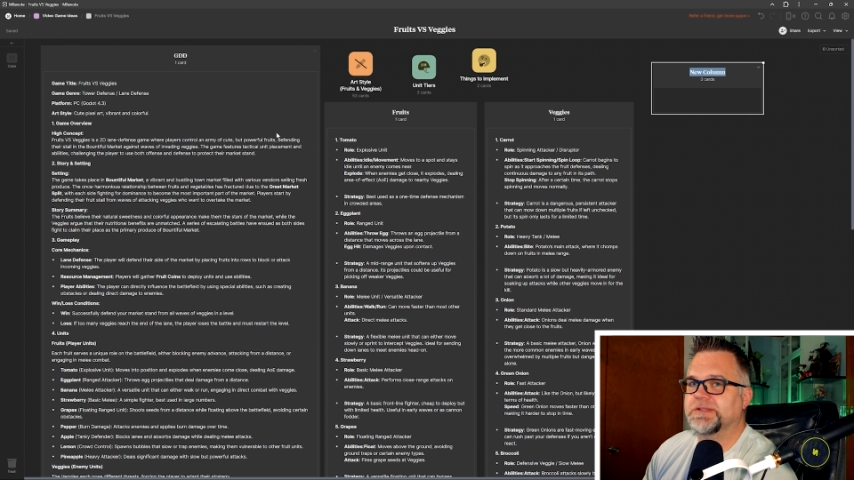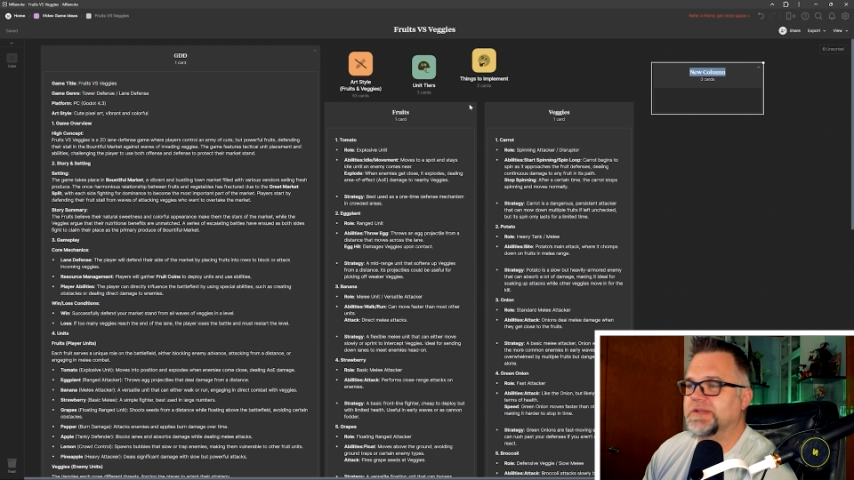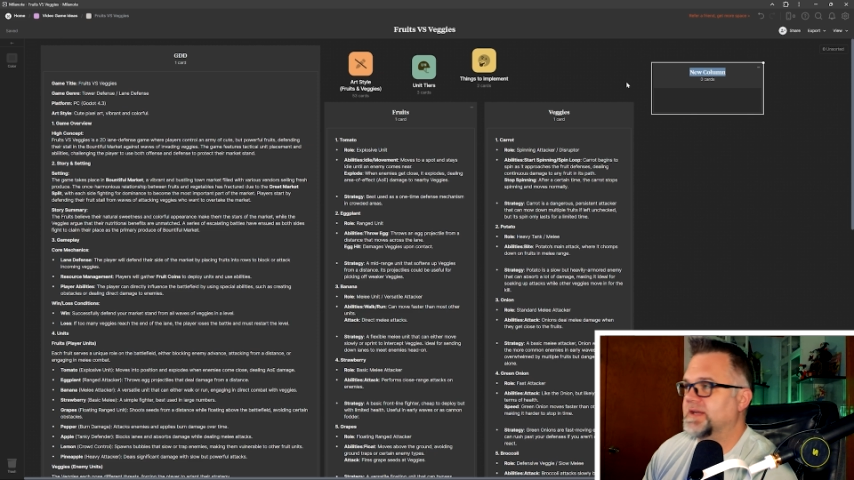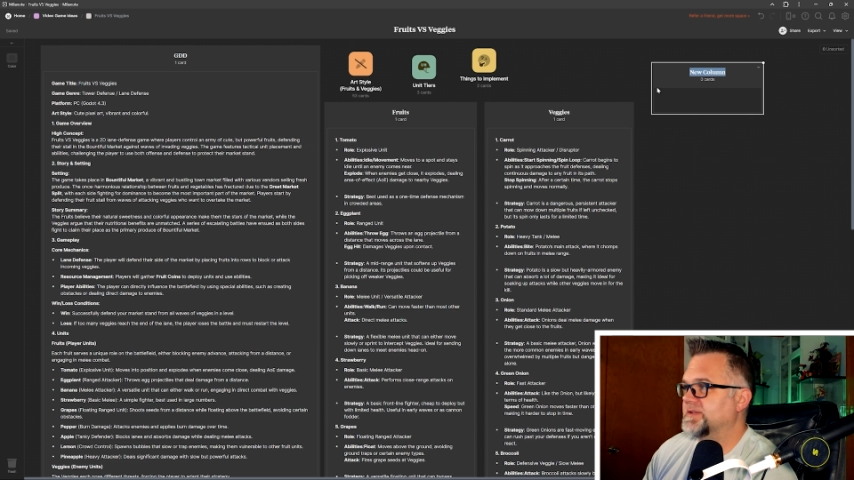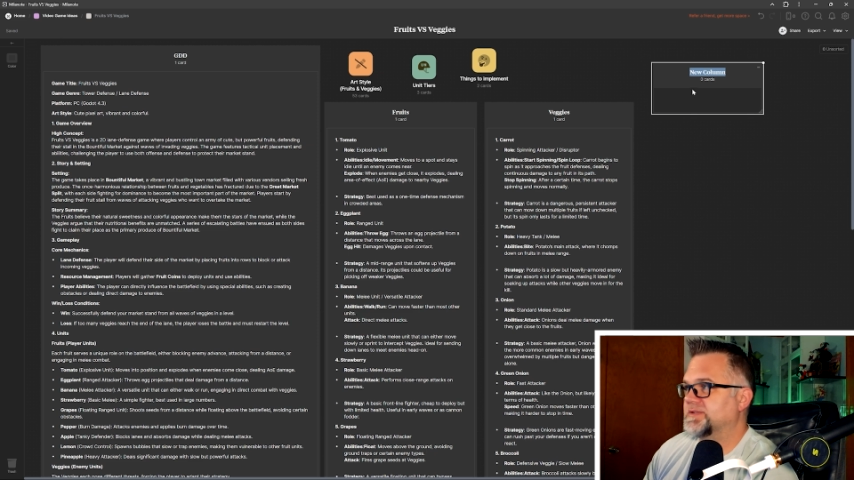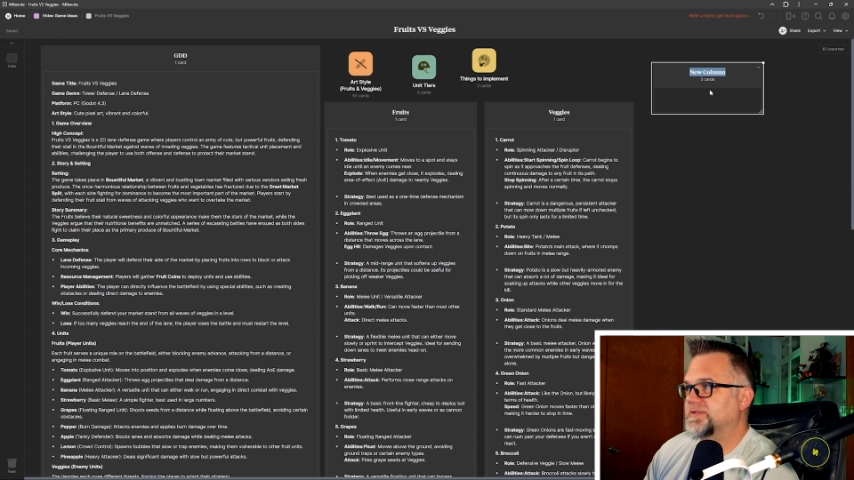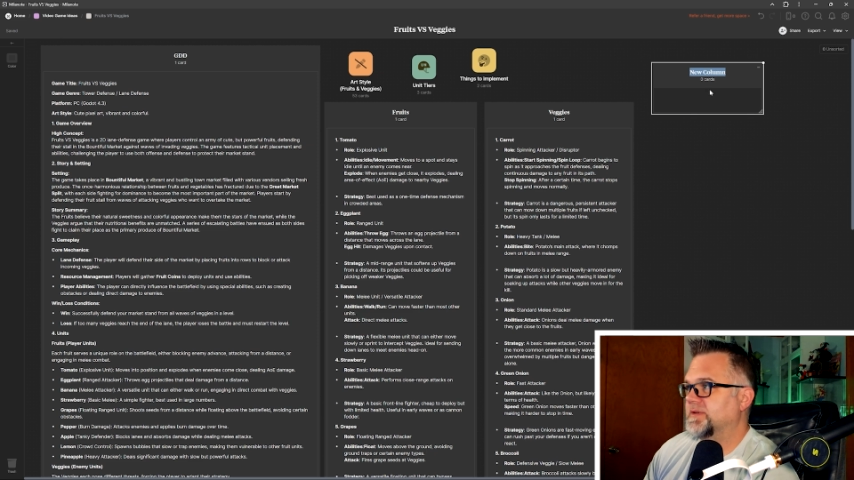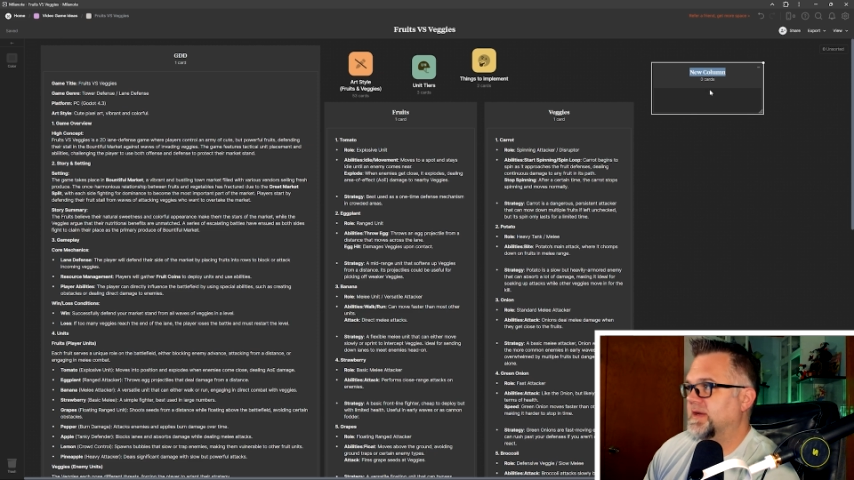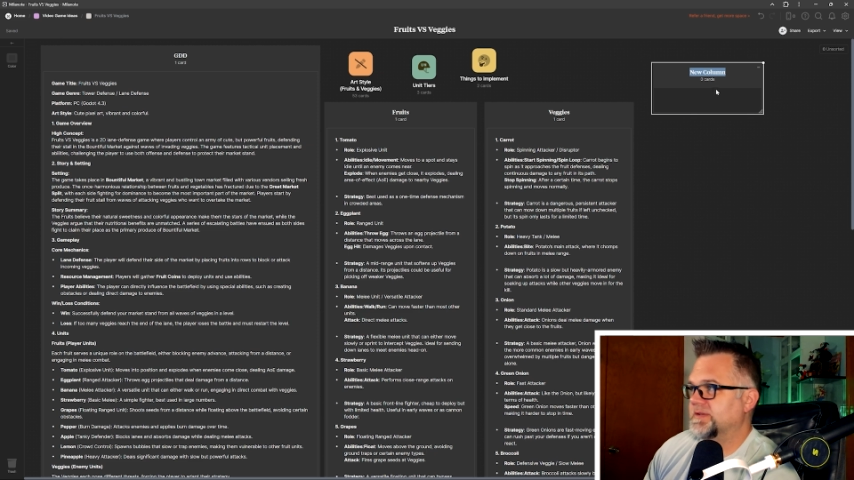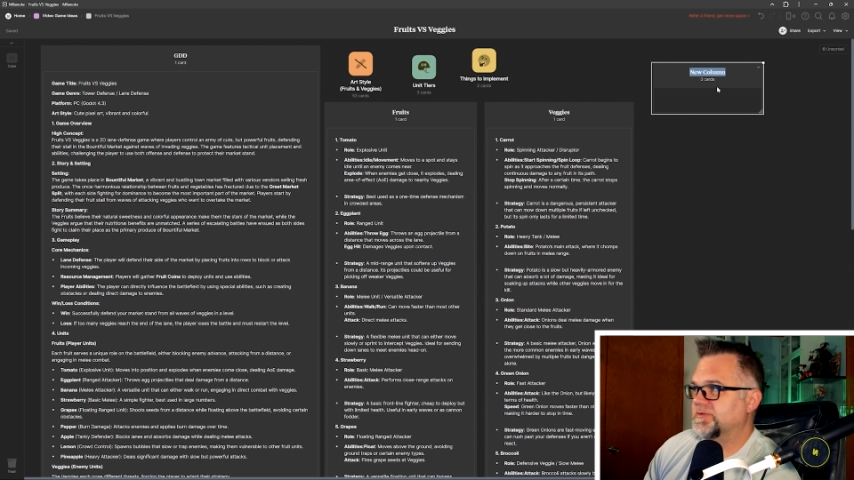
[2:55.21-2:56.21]
can see, I
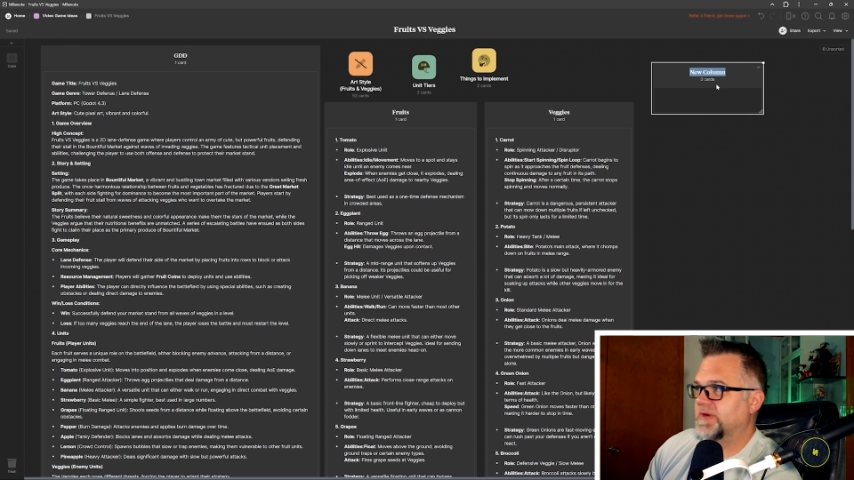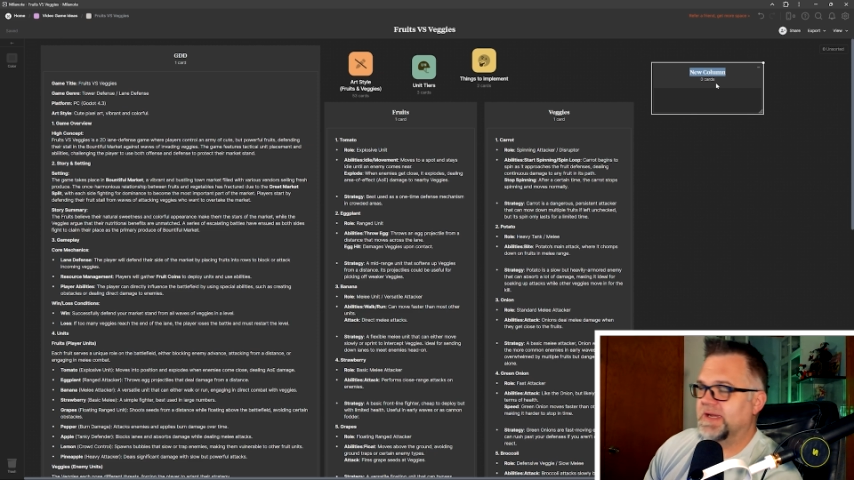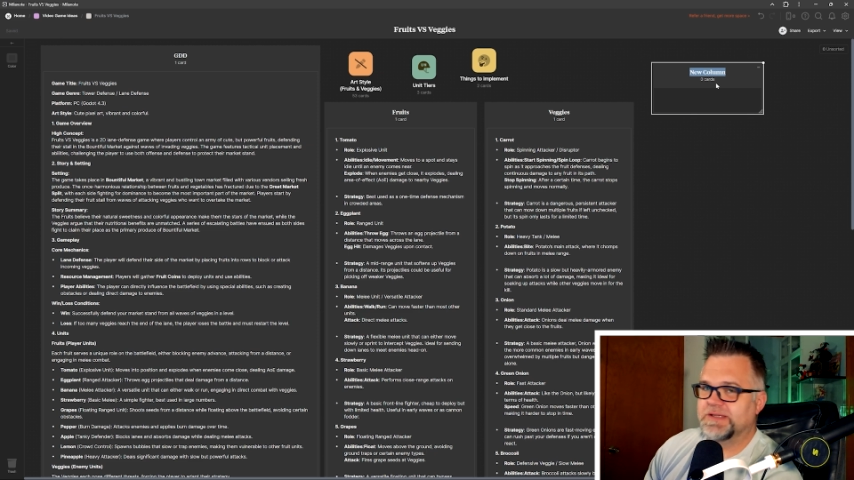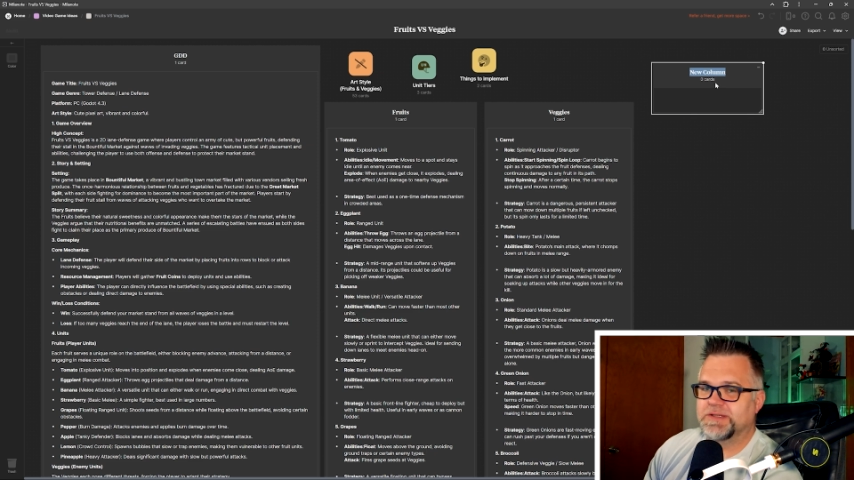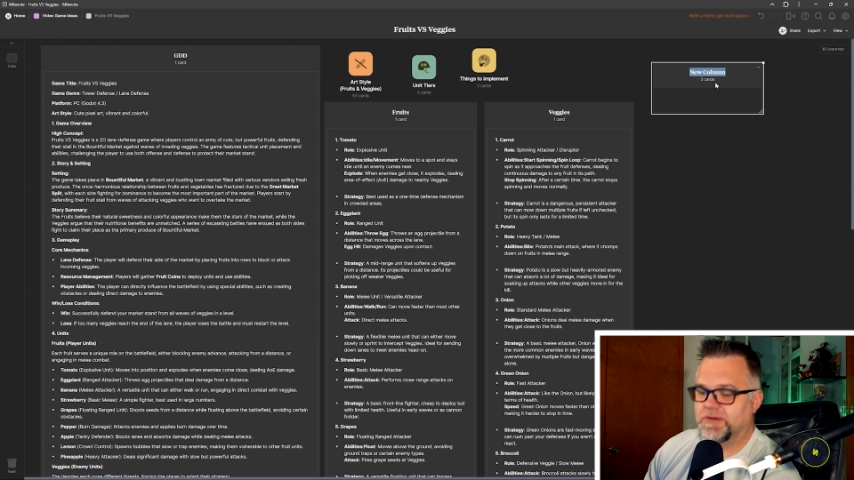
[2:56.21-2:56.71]
dragged it